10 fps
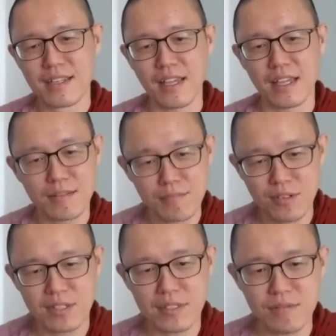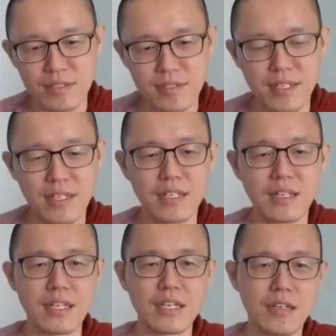And in Buddhism, we say
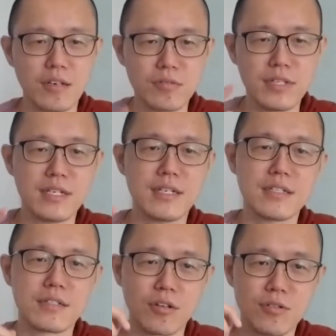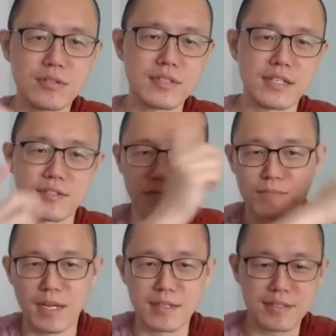including those that is from
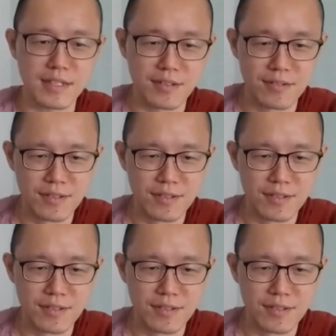past life.